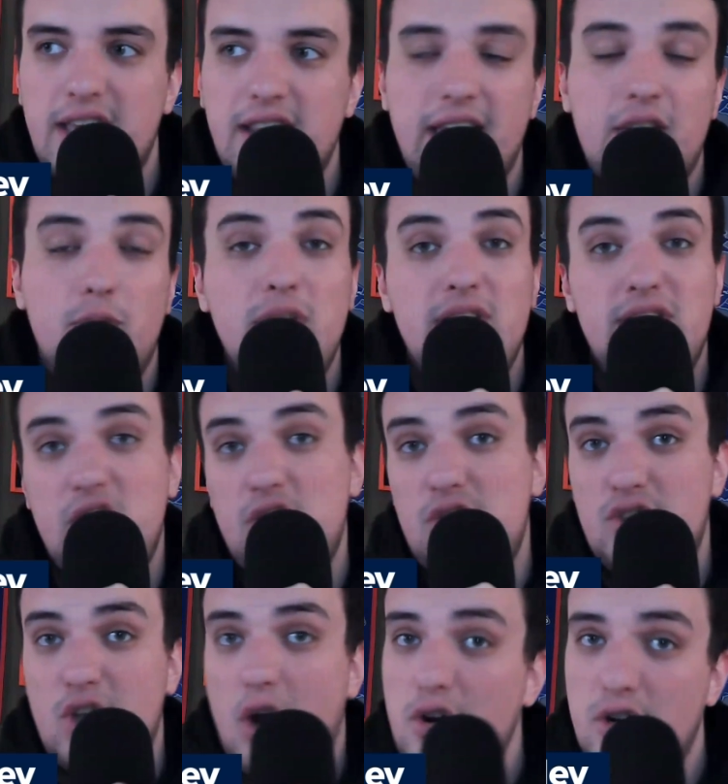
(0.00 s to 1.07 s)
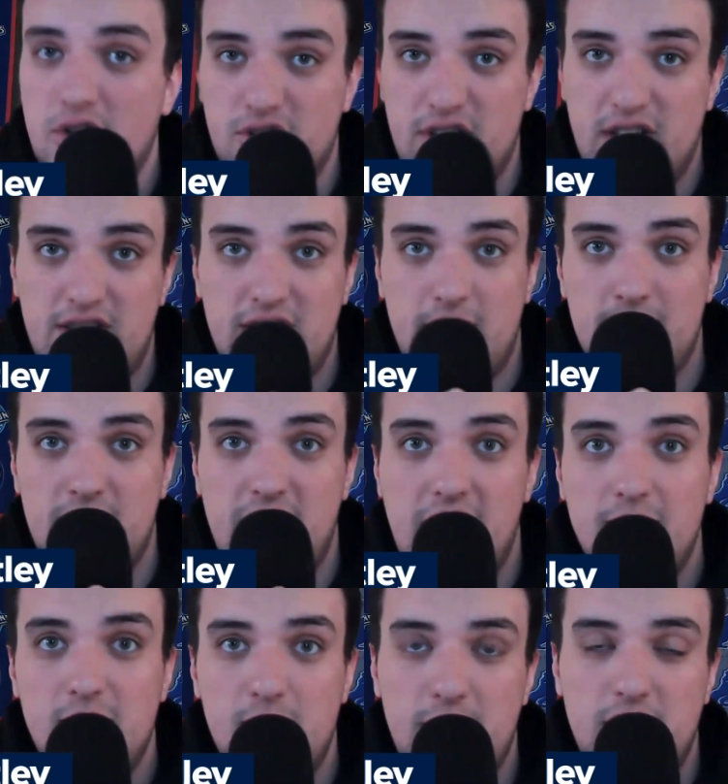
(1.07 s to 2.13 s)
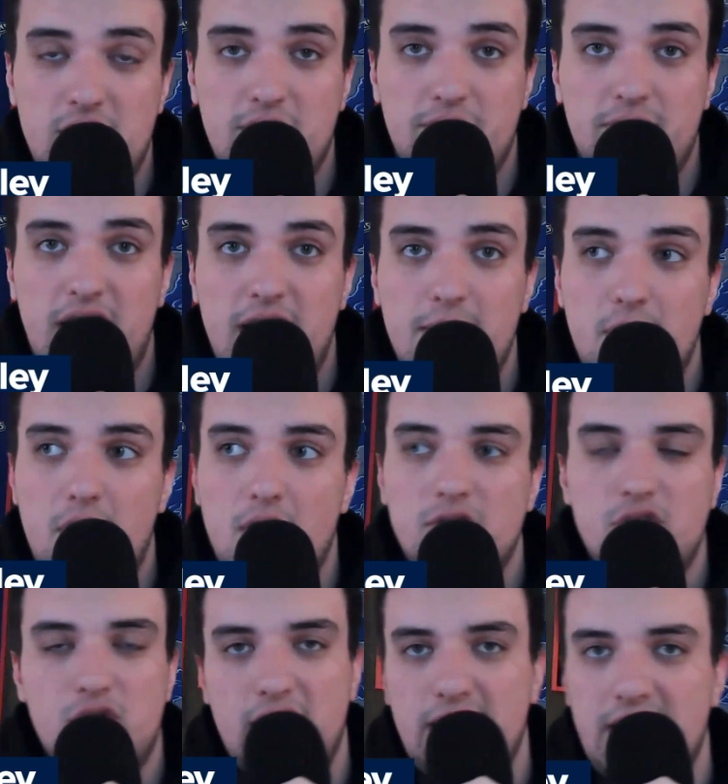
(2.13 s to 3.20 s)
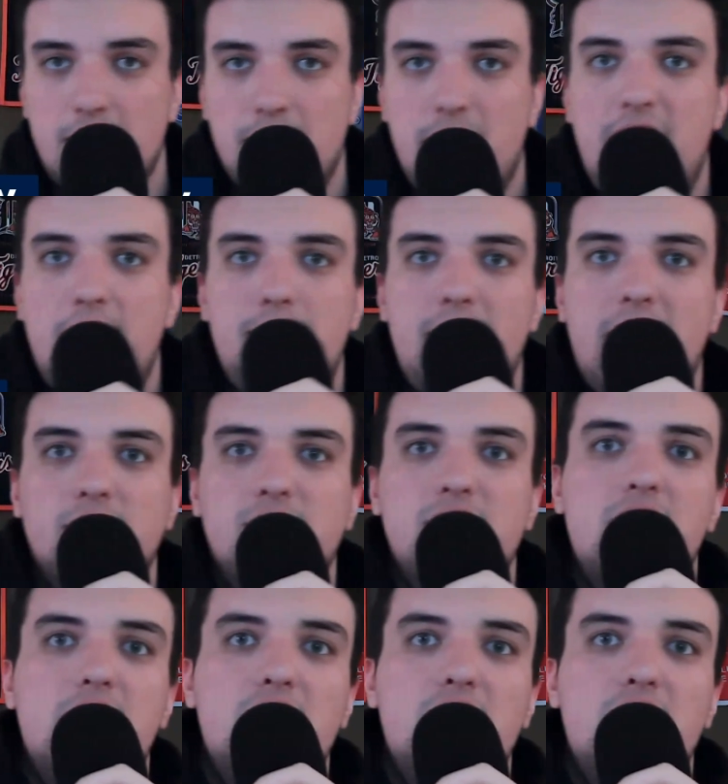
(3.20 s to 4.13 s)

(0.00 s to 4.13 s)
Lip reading: And like we see starters that sometimes pitch to fly balls, try to get pop outs,